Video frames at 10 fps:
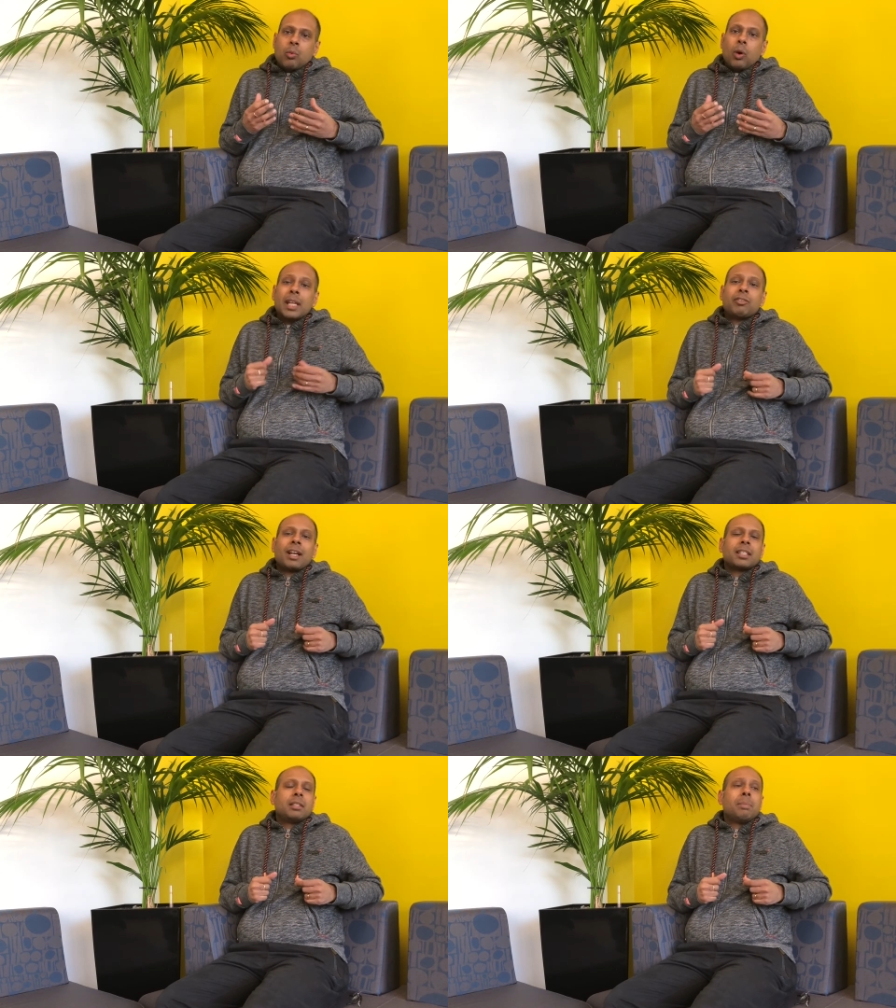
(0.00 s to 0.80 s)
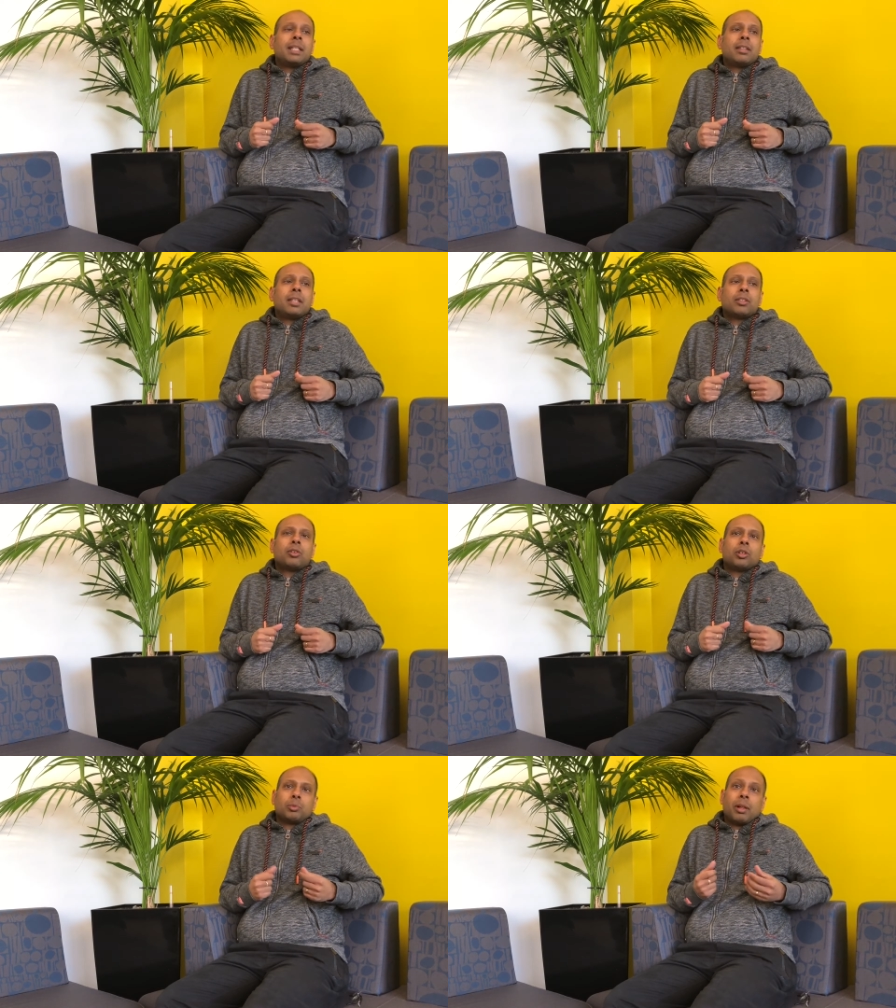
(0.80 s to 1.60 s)
What attracted me to this
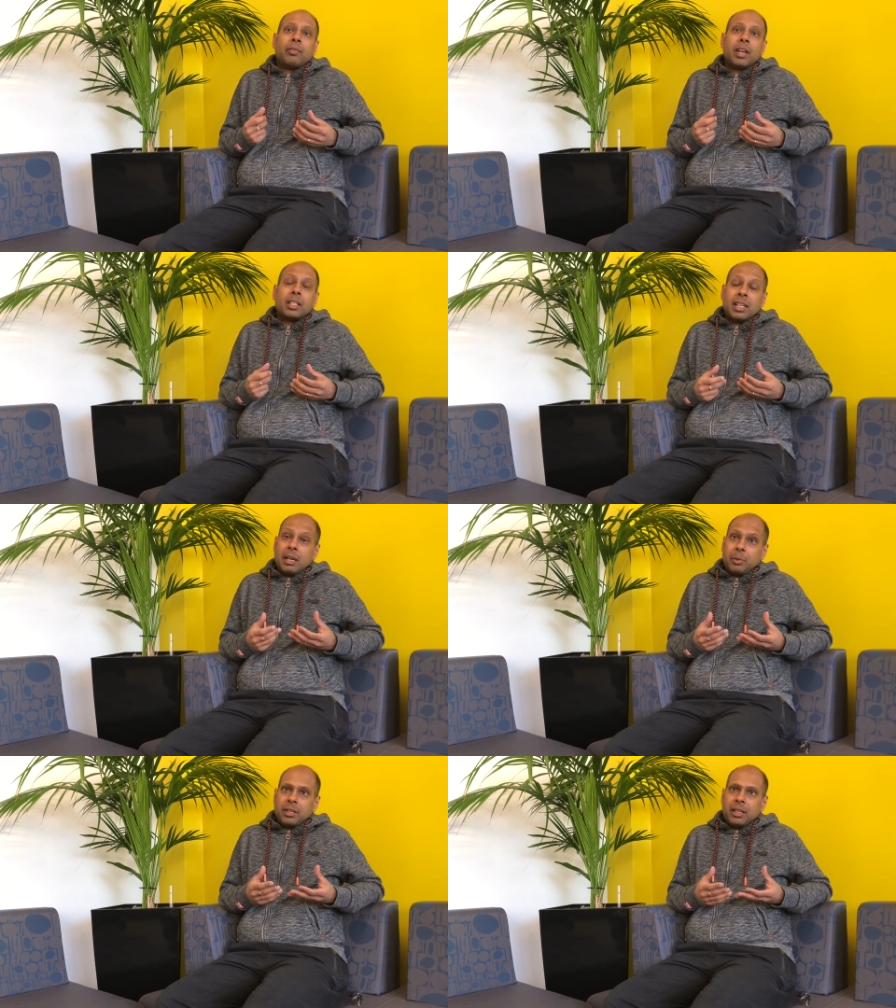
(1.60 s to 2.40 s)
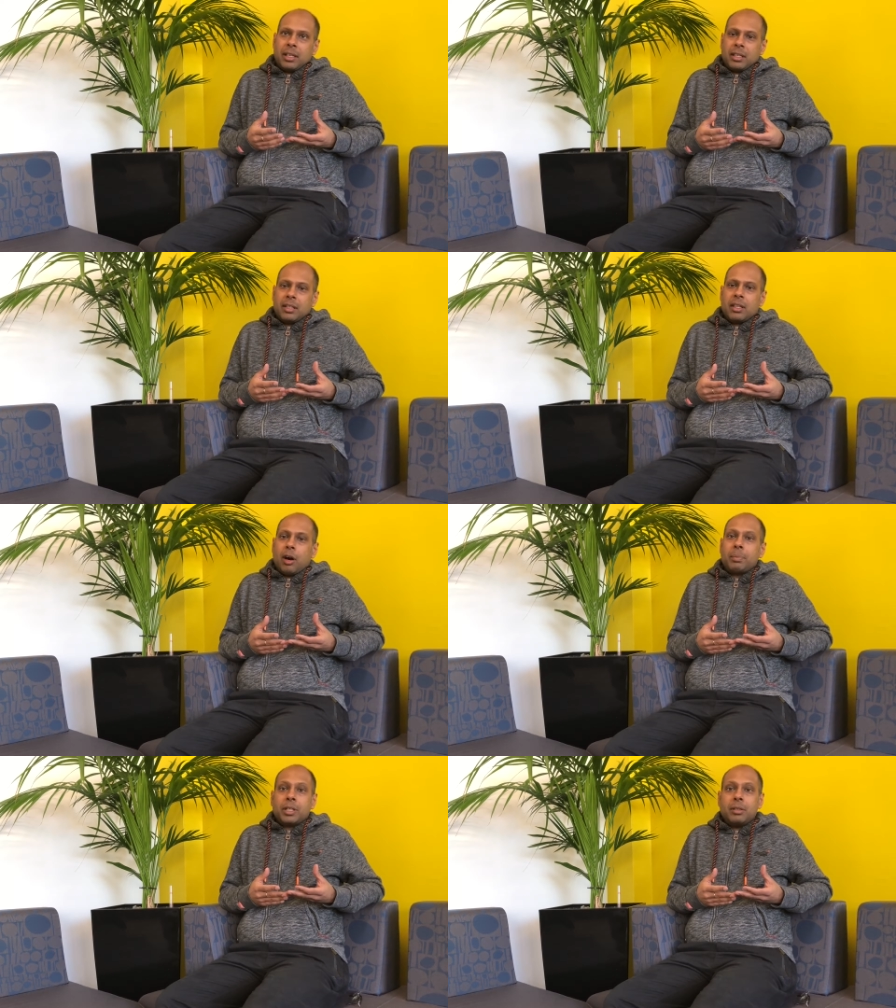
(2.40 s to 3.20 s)
course? Well, firstly, was the
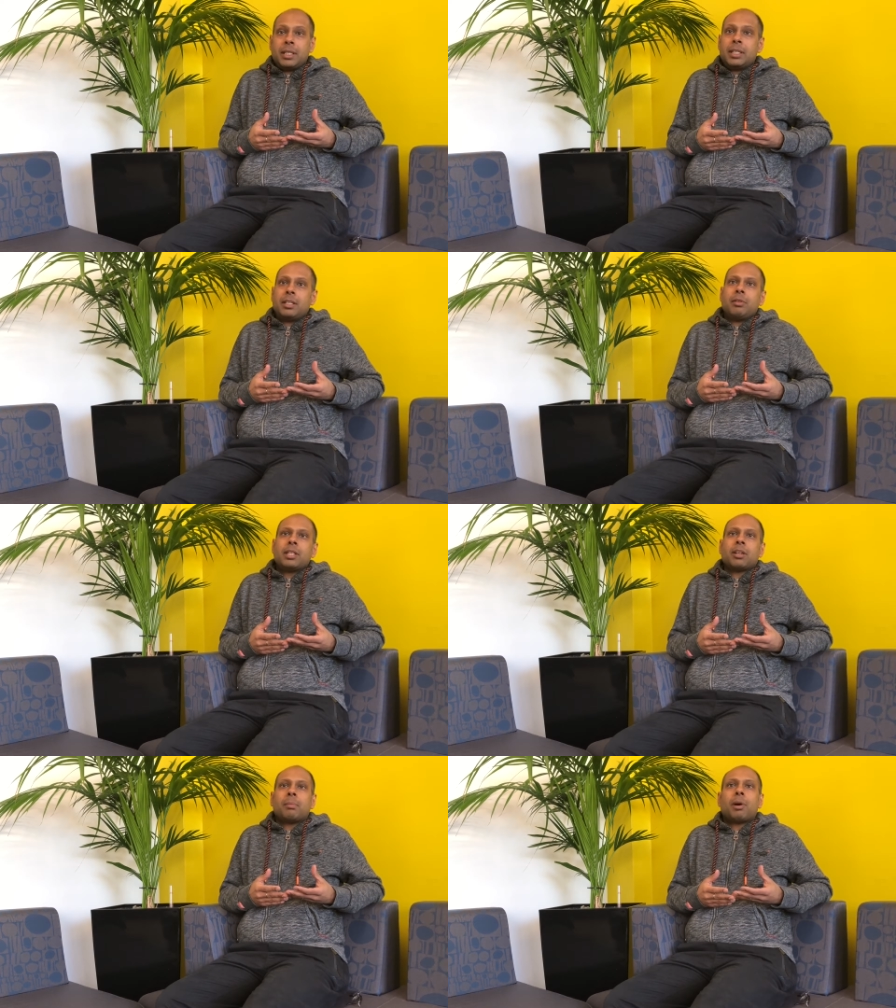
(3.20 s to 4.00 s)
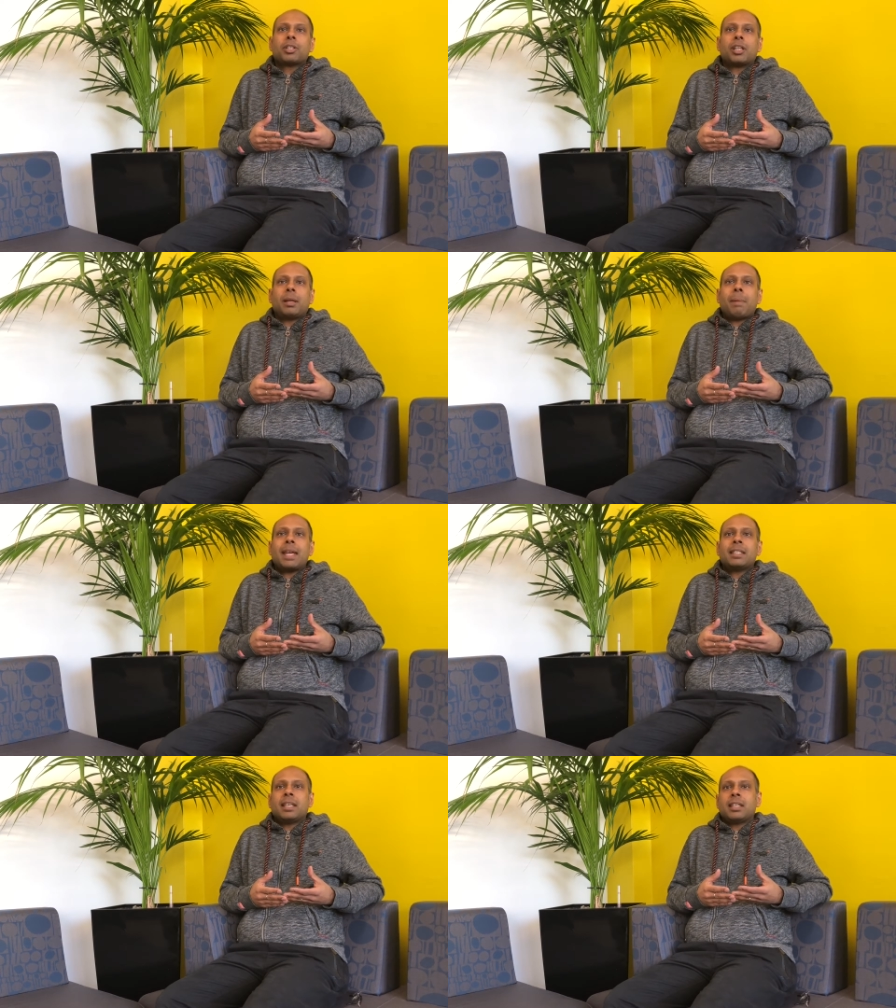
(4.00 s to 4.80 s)
opportunity to do this on a modular
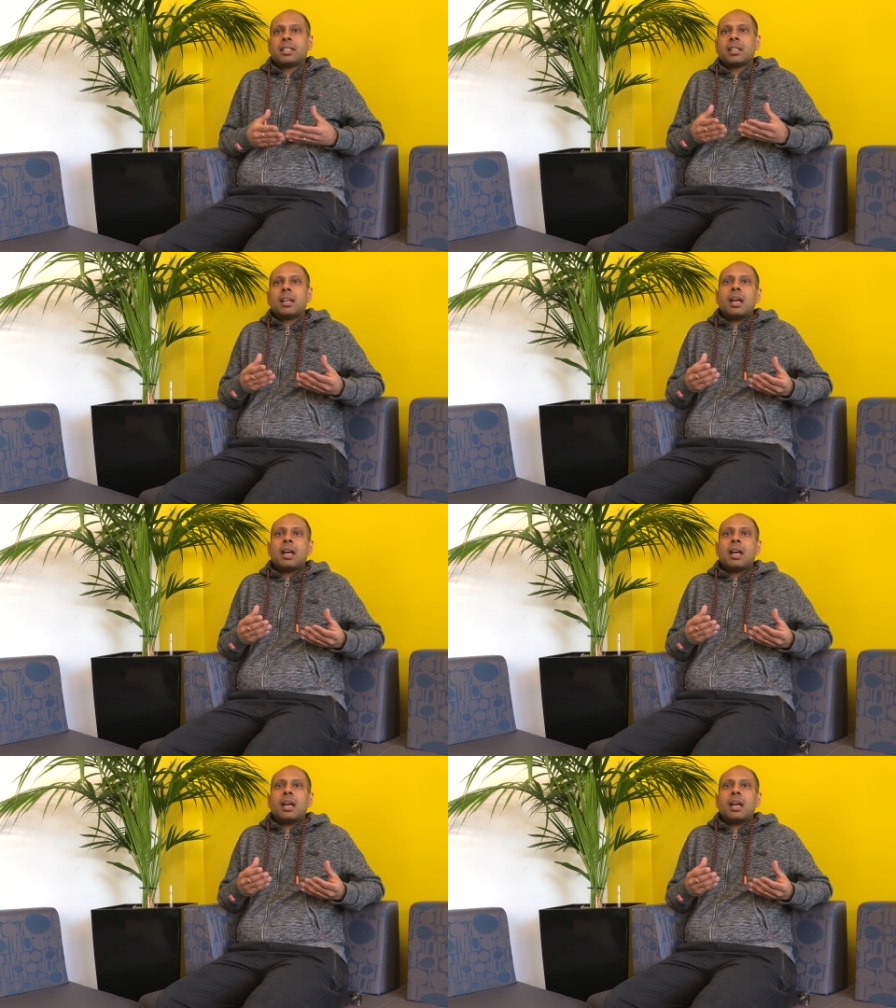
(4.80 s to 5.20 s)
basis